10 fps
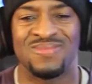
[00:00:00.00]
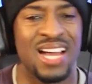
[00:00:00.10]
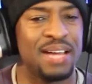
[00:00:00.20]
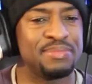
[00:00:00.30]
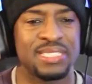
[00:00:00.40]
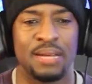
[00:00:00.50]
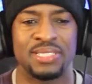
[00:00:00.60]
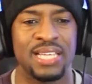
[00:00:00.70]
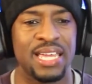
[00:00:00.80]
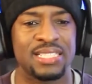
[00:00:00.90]
No, I'm
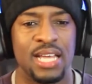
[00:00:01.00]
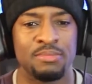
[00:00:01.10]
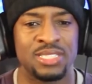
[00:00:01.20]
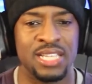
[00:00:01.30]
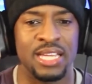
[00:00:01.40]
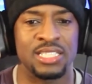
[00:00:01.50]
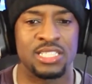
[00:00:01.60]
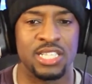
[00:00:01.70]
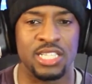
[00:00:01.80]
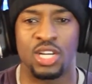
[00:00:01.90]
saying
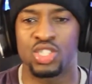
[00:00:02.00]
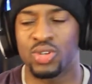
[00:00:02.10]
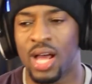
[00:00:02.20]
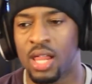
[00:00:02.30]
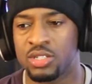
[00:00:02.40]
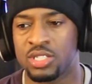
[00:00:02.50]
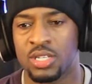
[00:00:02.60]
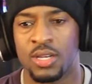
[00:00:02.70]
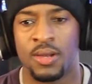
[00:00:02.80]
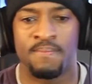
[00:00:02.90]

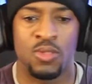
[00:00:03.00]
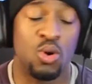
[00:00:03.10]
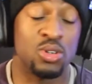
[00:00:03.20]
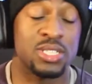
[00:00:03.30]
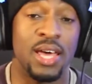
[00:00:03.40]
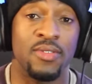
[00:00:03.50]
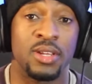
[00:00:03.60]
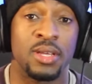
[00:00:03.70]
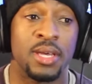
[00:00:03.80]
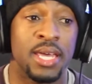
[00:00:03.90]
$600 or $700.